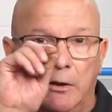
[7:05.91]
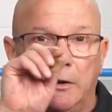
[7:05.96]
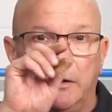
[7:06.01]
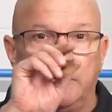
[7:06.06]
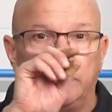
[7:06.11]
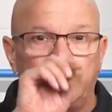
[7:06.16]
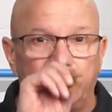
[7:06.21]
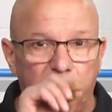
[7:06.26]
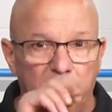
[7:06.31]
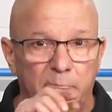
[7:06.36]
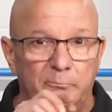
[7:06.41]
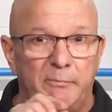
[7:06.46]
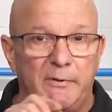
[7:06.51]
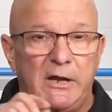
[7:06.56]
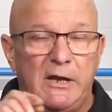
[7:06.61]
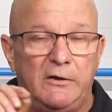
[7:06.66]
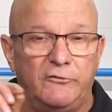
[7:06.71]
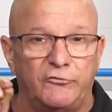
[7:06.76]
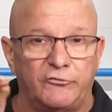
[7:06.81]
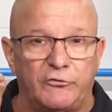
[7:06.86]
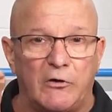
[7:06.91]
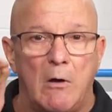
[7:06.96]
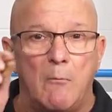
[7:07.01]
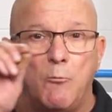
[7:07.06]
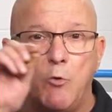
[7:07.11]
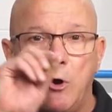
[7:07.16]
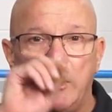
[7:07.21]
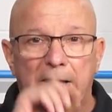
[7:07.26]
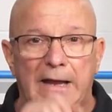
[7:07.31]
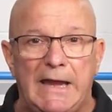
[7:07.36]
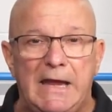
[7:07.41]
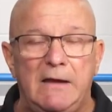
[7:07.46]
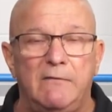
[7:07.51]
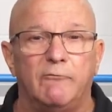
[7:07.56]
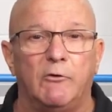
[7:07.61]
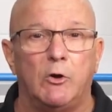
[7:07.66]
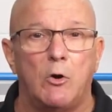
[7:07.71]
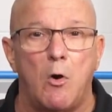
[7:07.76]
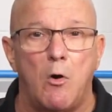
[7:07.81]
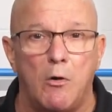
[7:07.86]
It should be somewhat
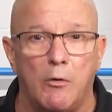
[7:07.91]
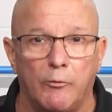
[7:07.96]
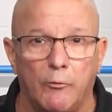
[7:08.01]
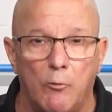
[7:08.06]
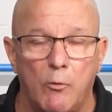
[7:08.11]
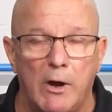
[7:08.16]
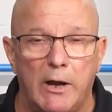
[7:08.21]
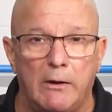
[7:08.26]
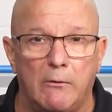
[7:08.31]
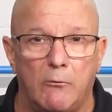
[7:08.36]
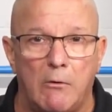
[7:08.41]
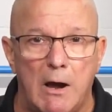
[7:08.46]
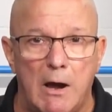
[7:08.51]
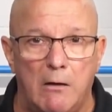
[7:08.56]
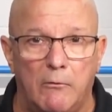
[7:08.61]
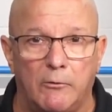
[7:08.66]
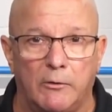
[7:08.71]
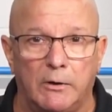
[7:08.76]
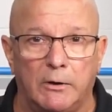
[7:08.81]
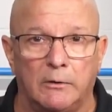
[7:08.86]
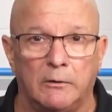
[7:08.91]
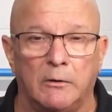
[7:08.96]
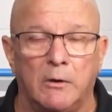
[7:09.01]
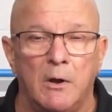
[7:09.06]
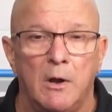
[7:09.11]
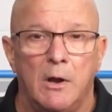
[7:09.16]
even all the way around it.